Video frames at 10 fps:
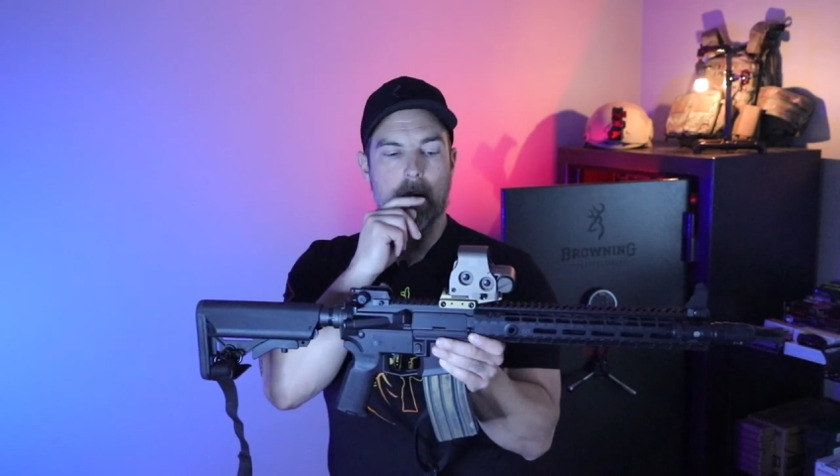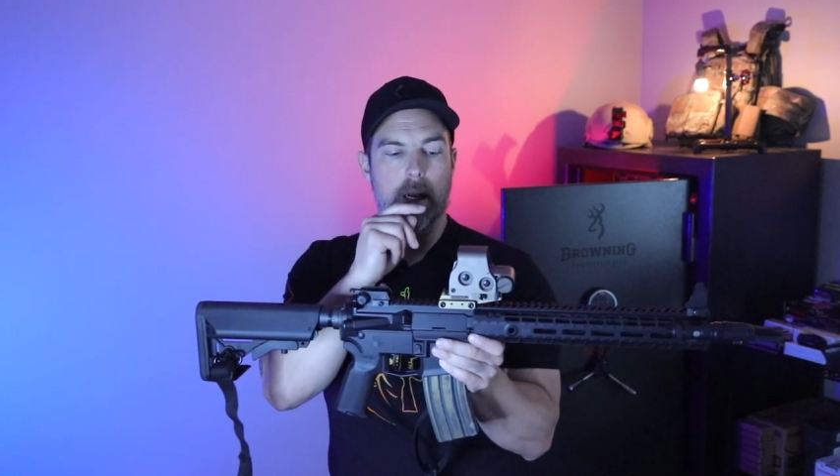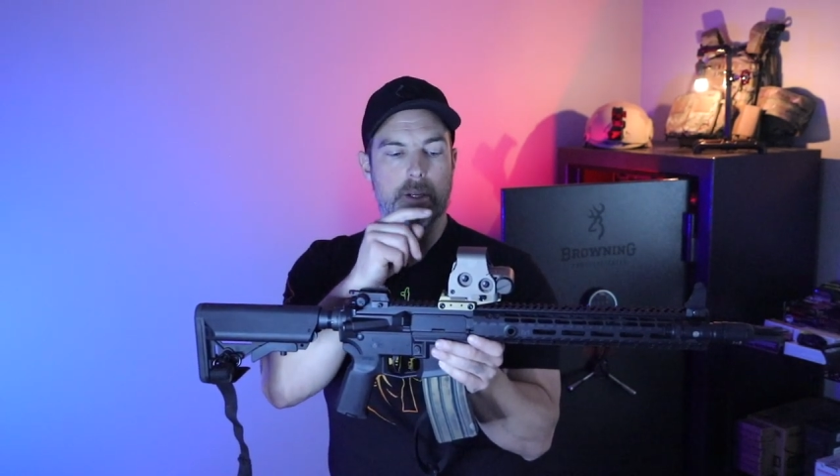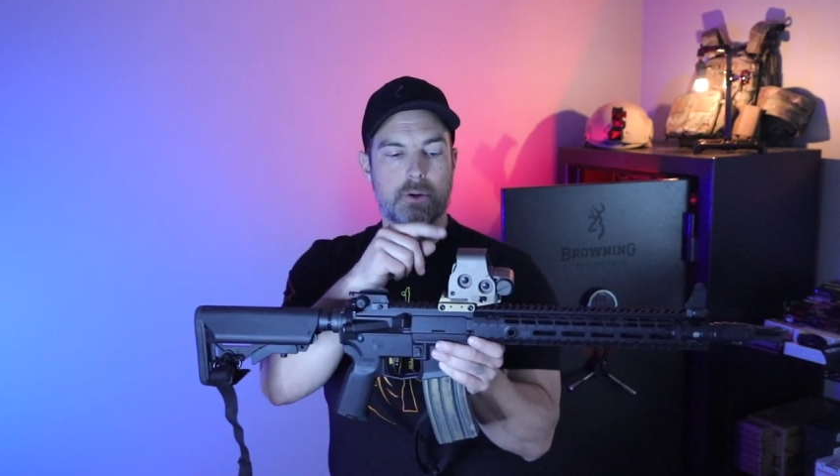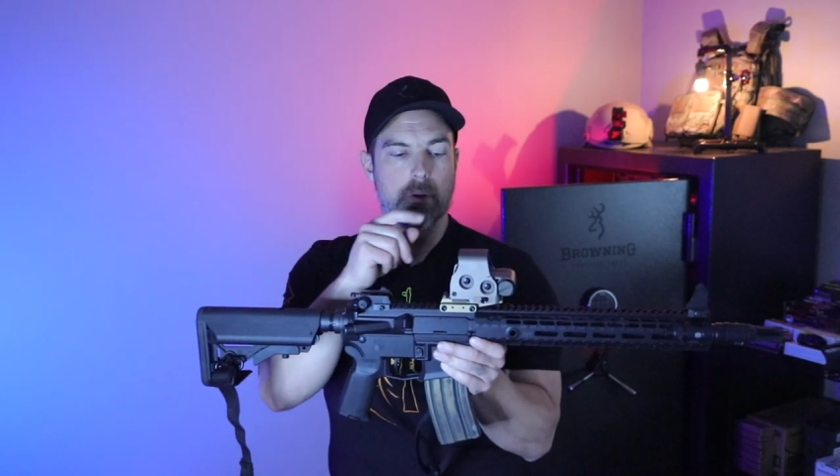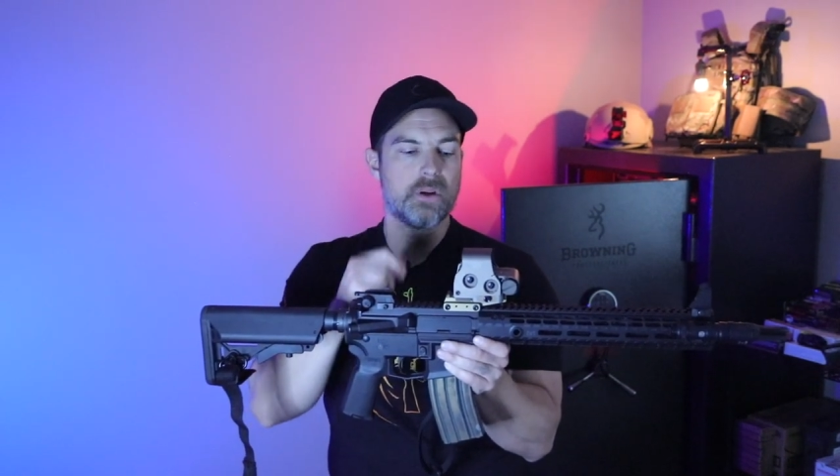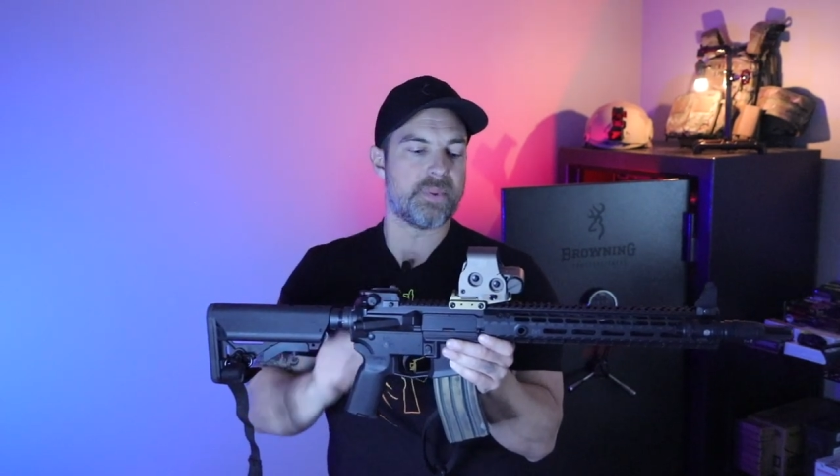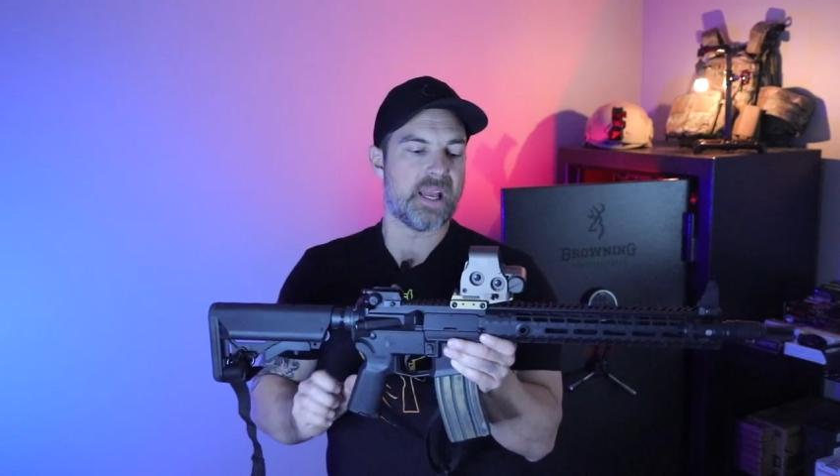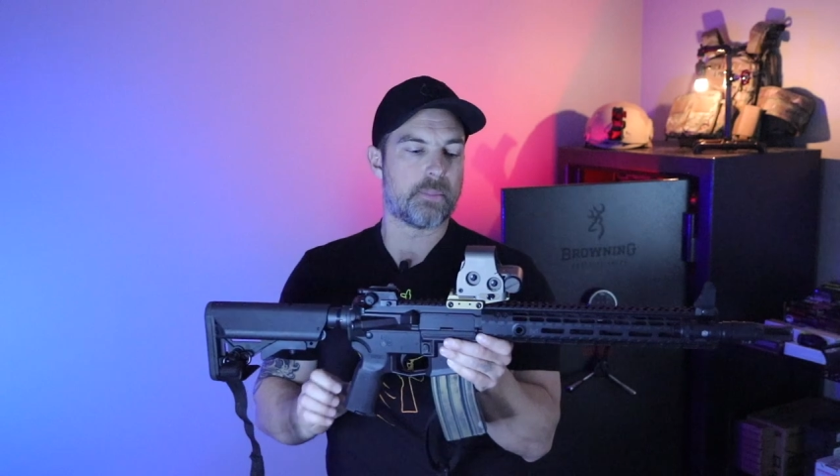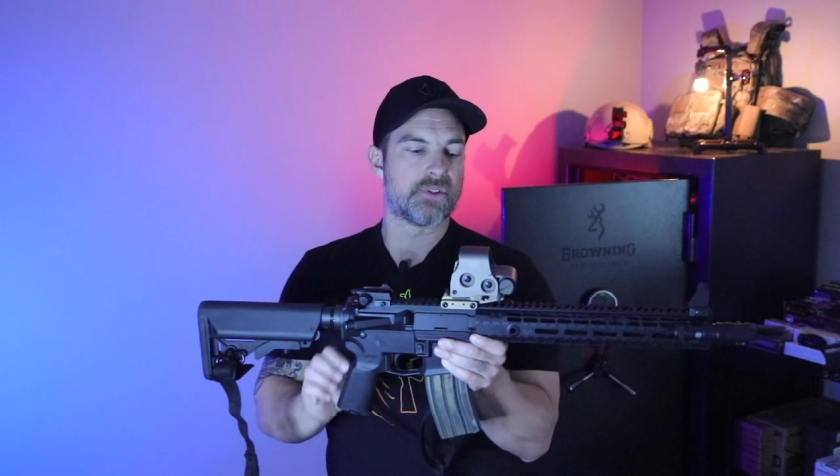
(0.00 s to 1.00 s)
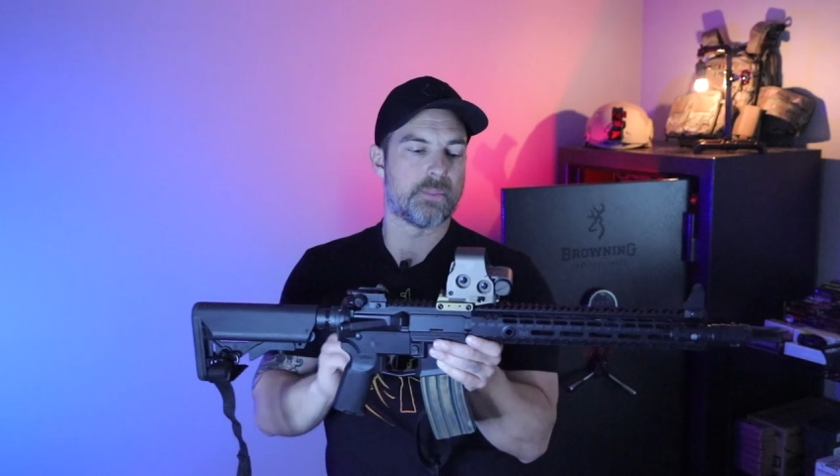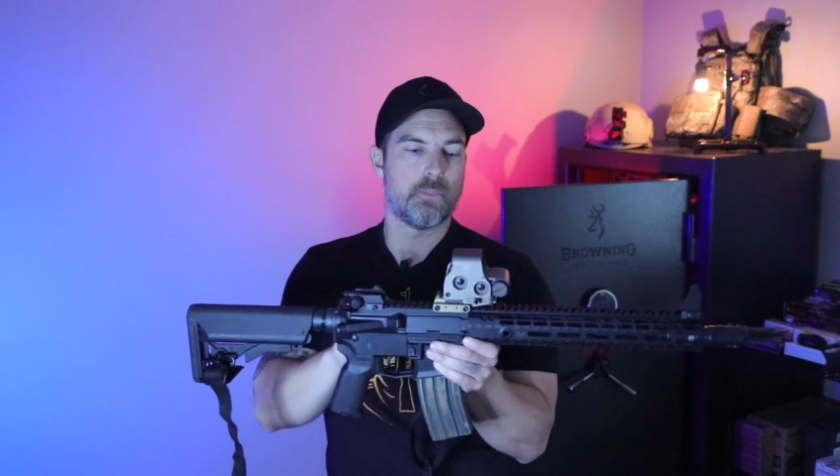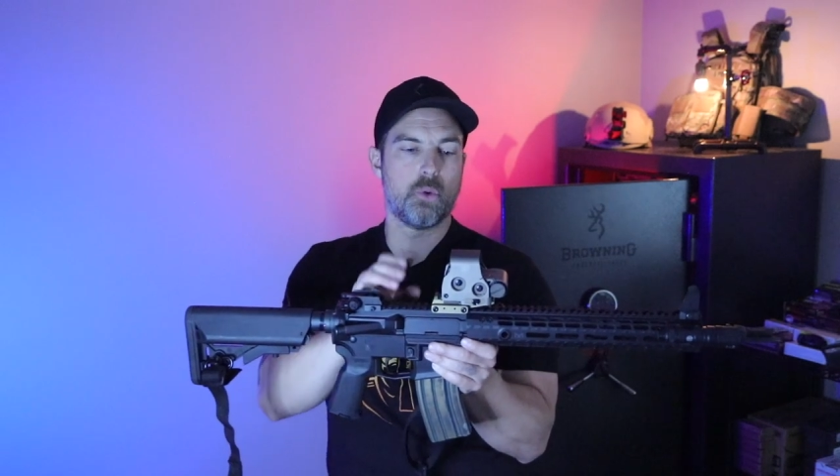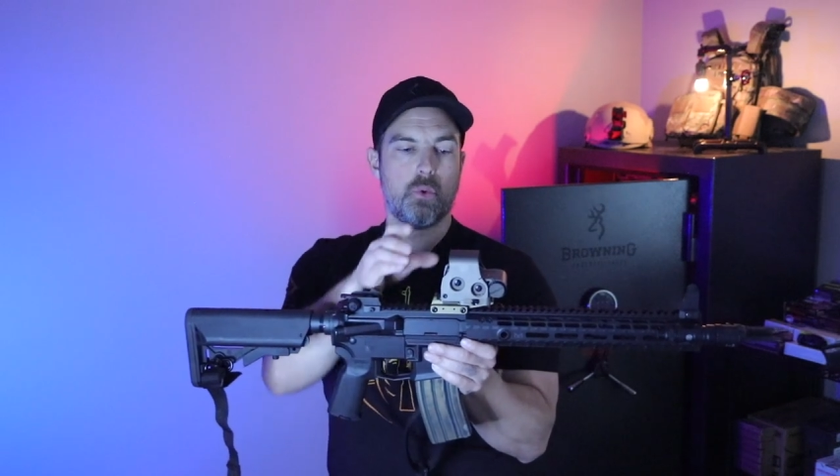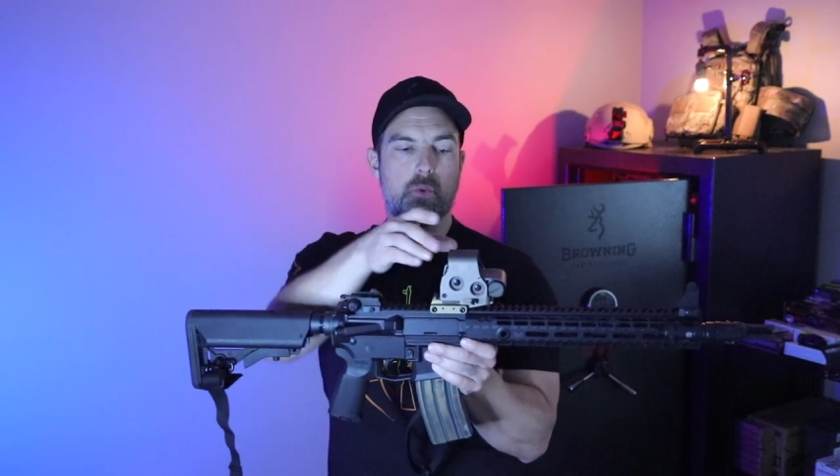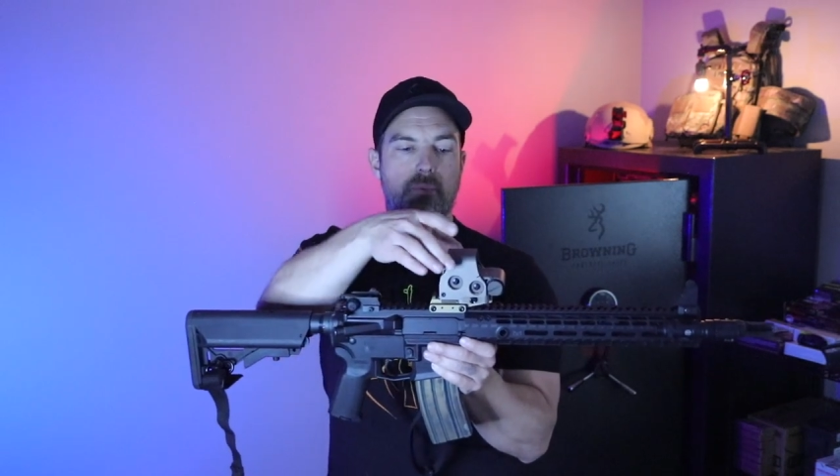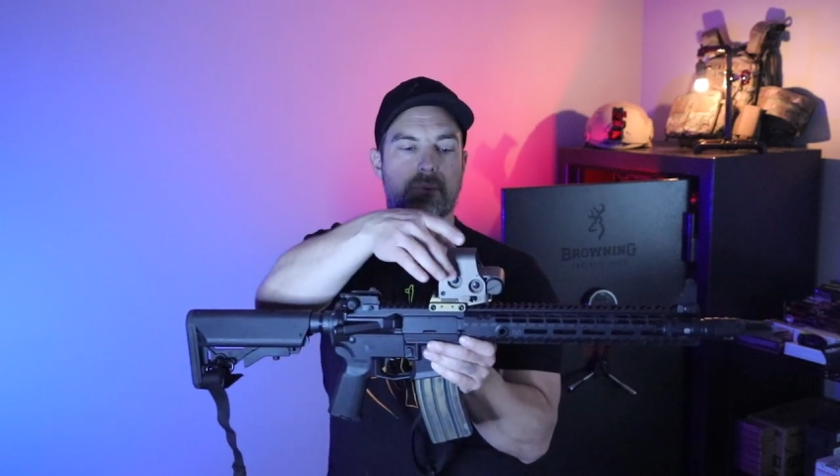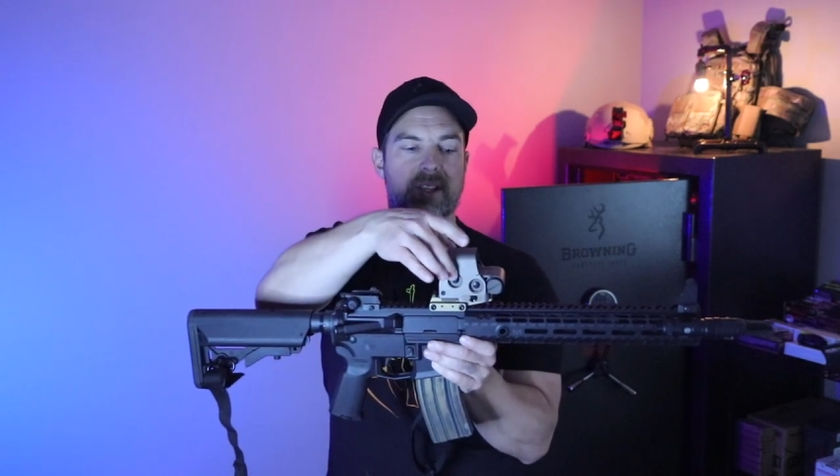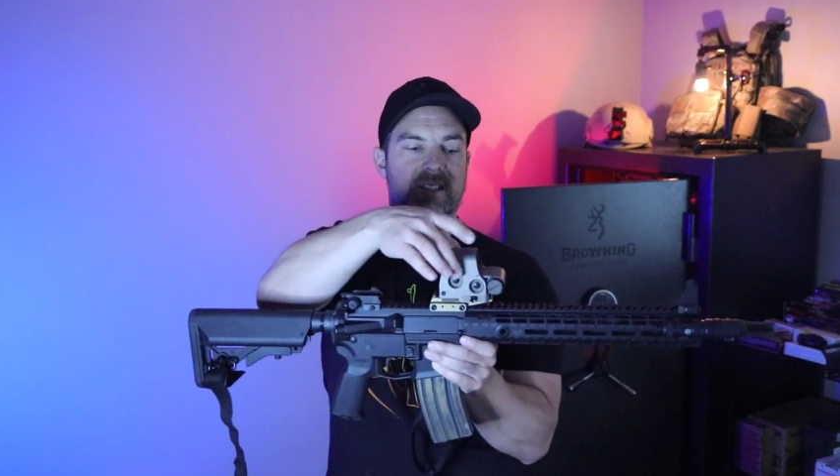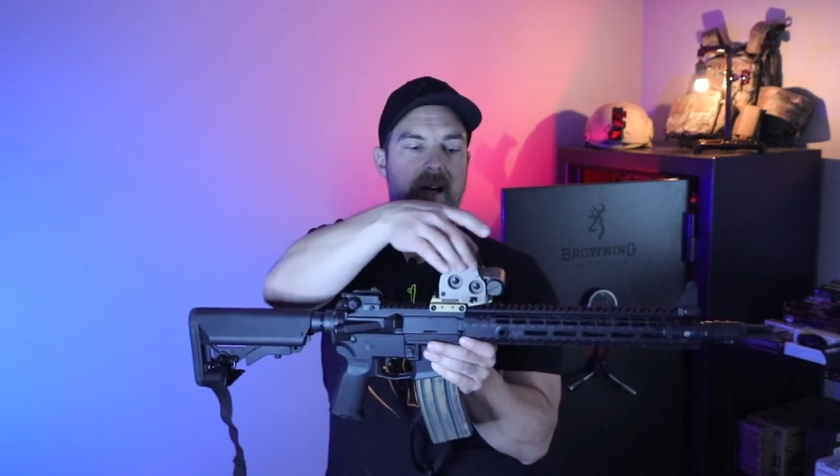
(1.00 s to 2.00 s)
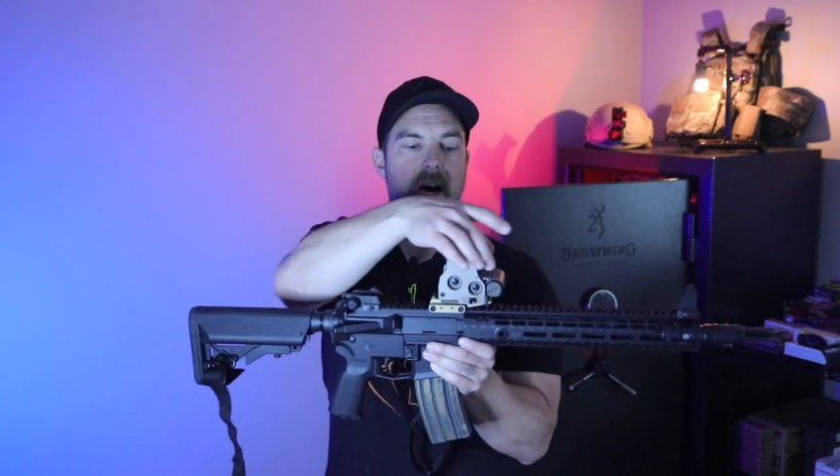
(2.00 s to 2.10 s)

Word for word: uh, you're going to be able to move this